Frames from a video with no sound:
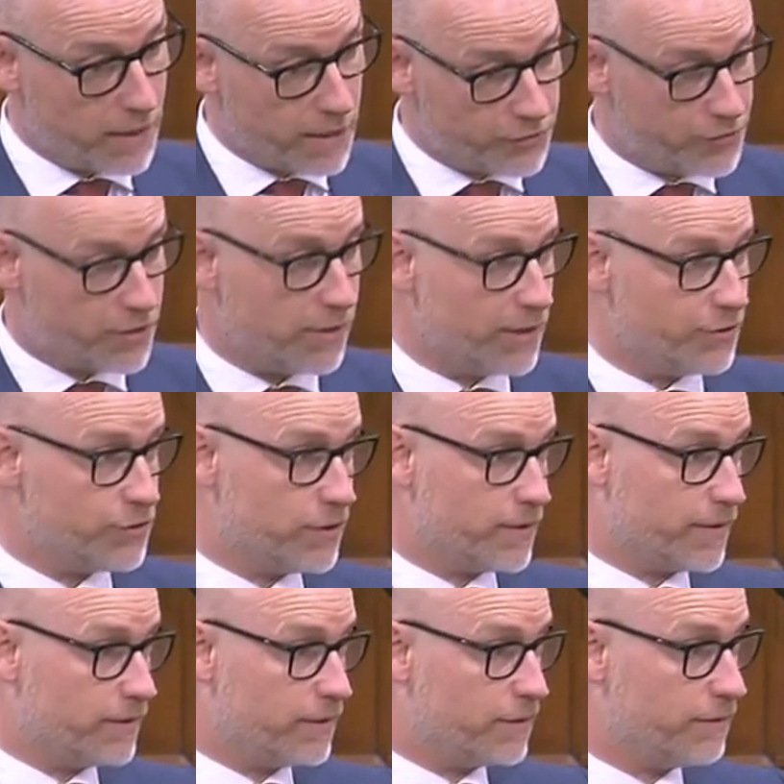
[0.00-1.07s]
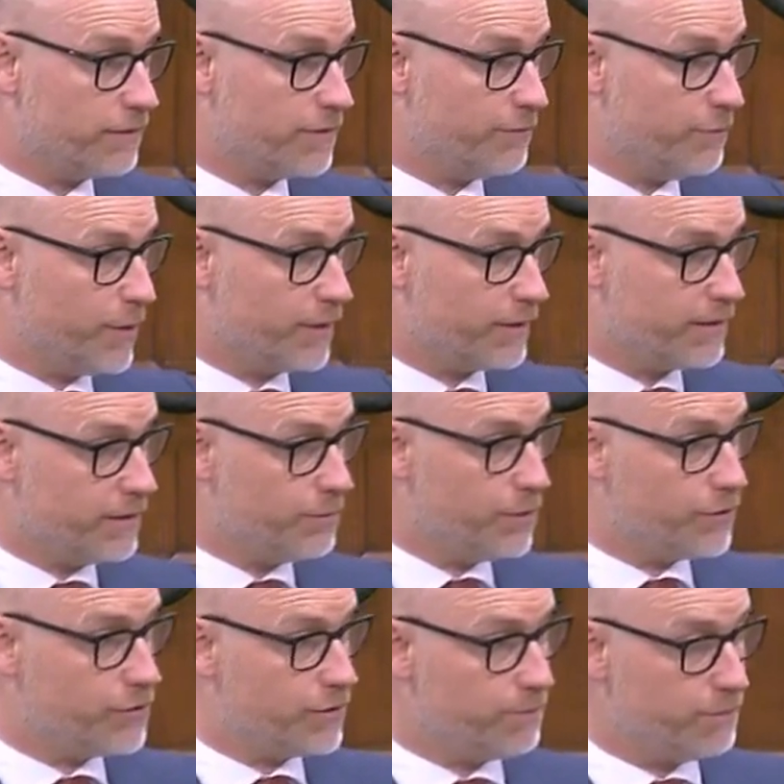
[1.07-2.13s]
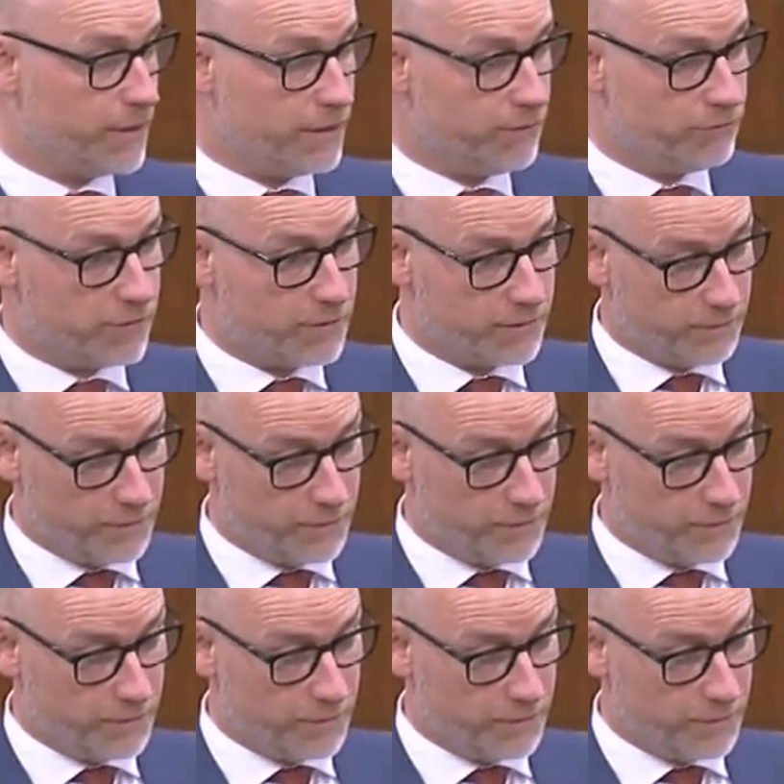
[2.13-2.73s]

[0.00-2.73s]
large donation to the Conservative Party, which had been